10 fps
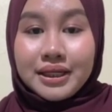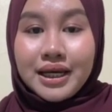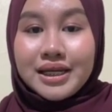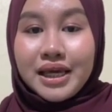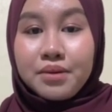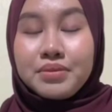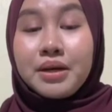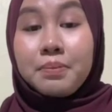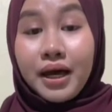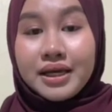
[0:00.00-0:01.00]
can be
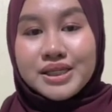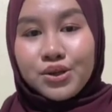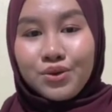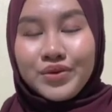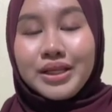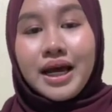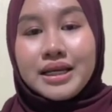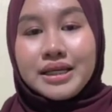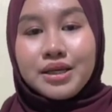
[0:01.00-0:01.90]
applied in solving nonlinear